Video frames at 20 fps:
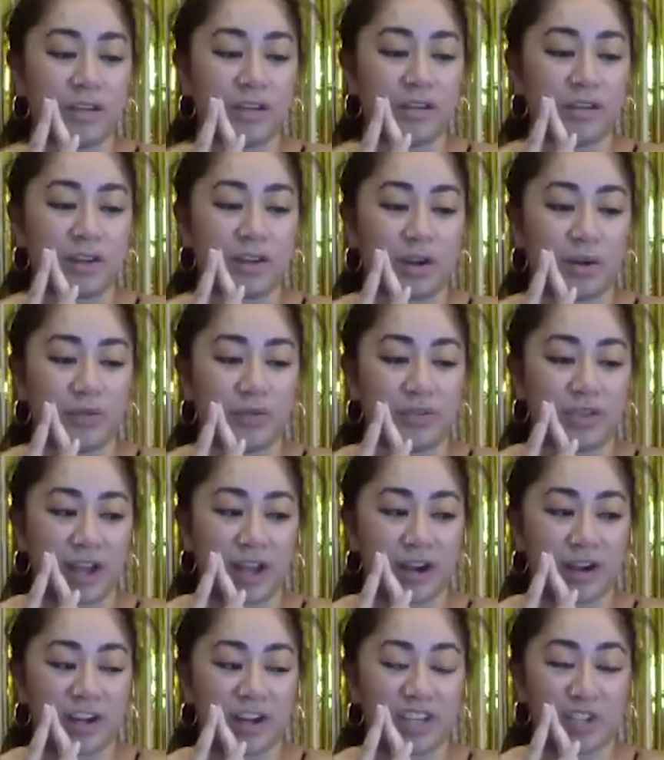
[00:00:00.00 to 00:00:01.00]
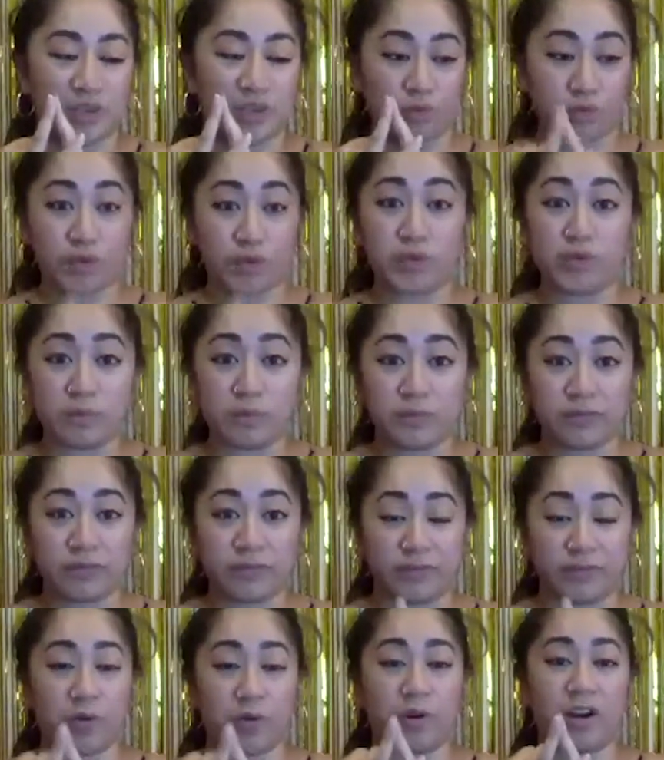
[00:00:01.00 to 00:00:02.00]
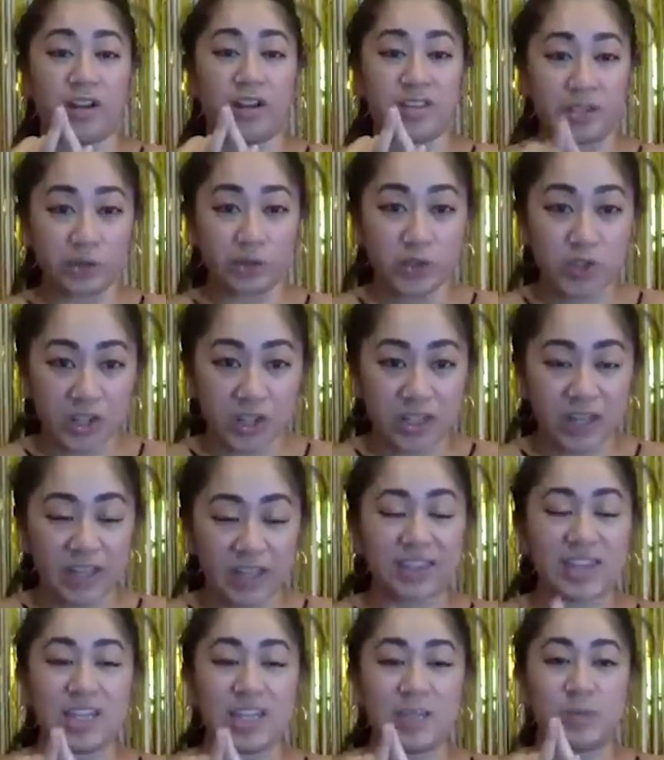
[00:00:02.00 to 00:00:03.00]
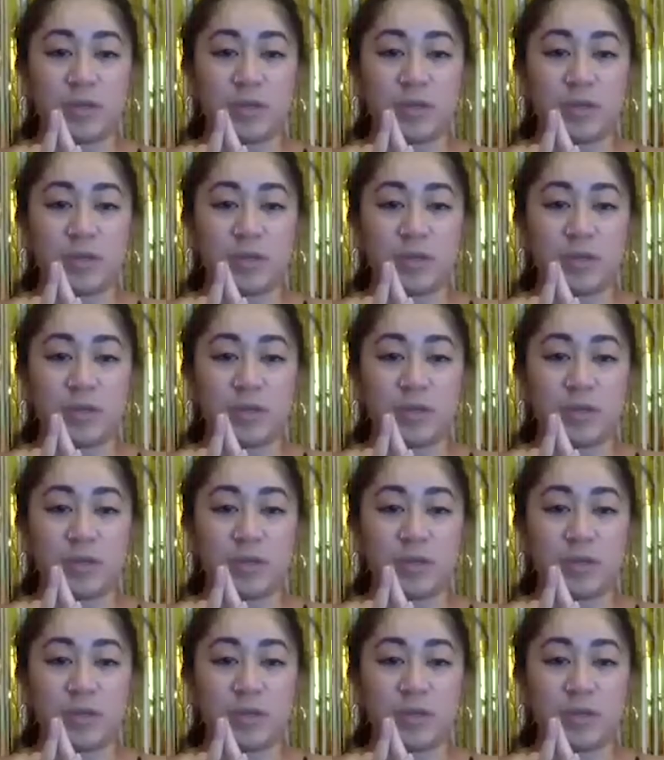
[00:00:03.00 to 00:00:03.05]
you know, there is room for a solution like this?